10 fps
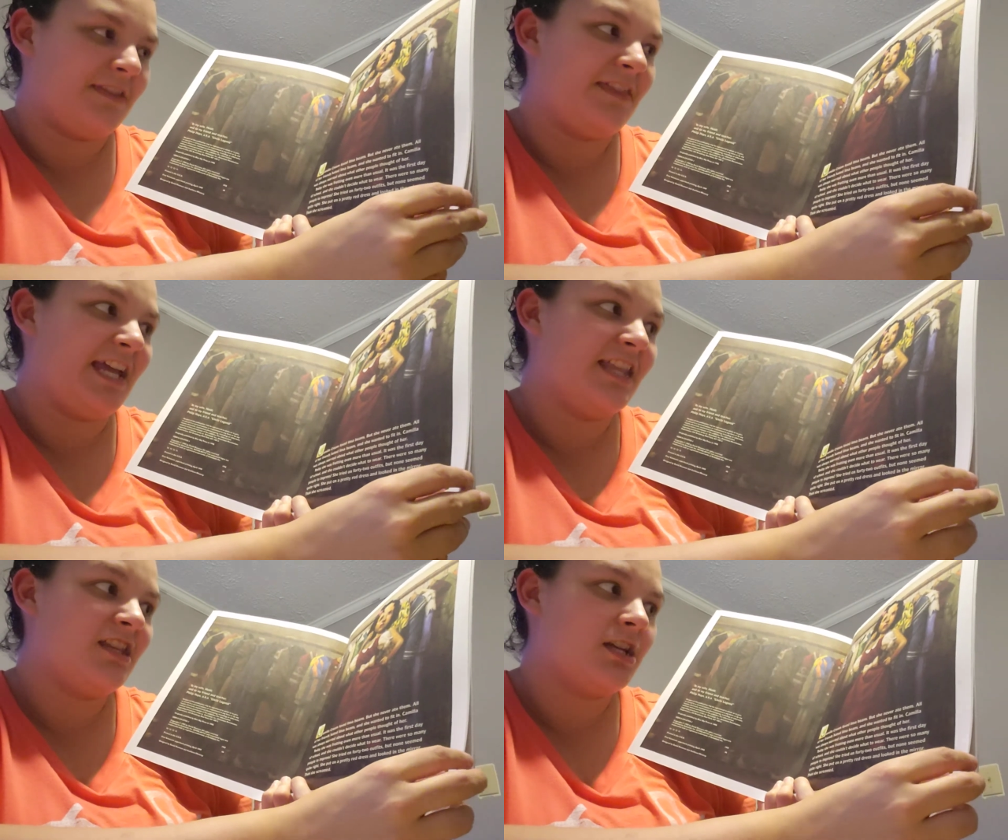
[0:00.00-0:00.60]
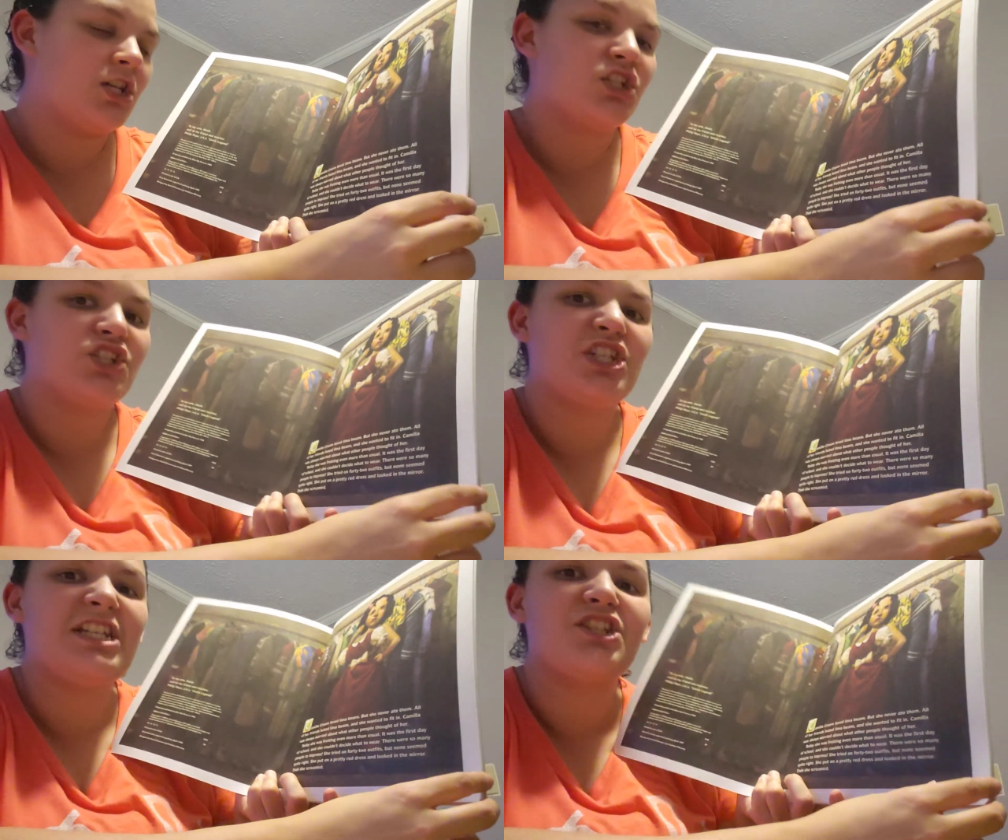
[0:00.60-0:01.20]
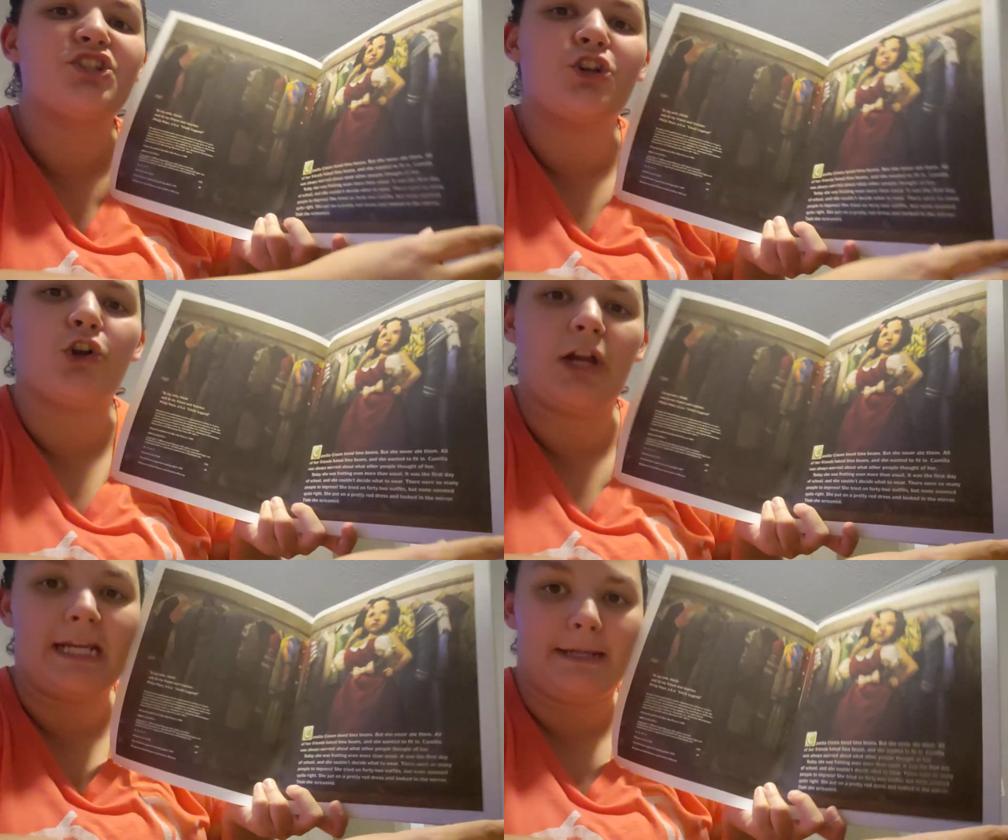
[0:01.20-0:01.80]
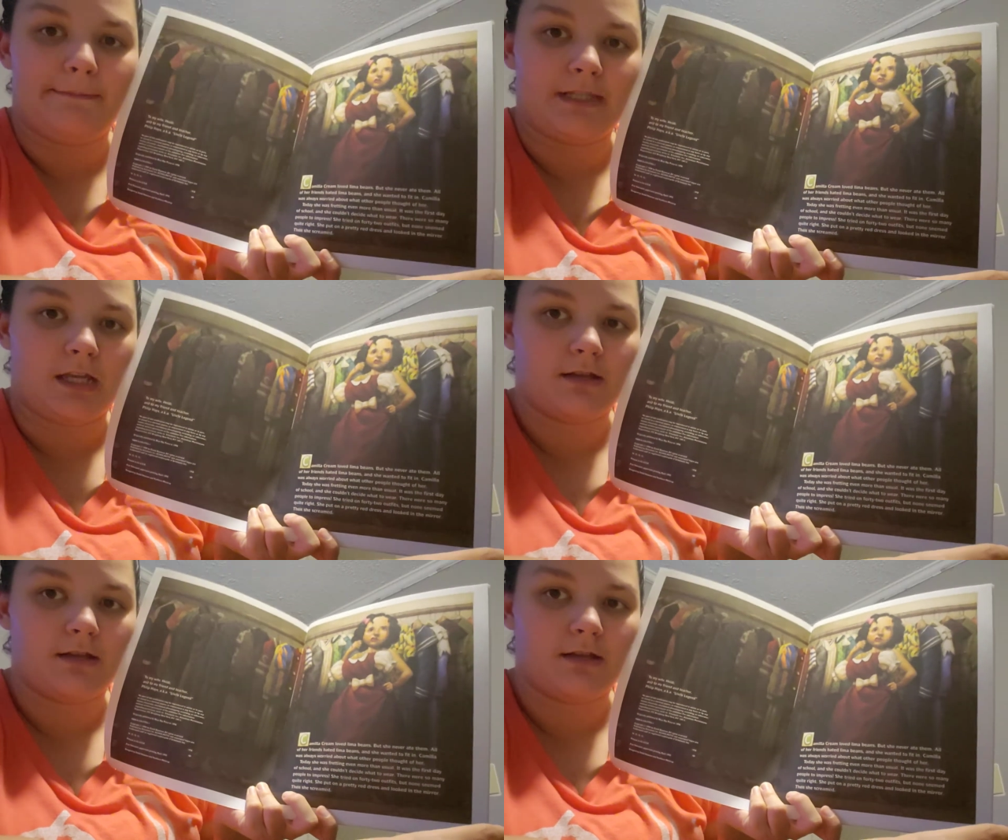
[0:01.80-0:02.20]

Then she screamed.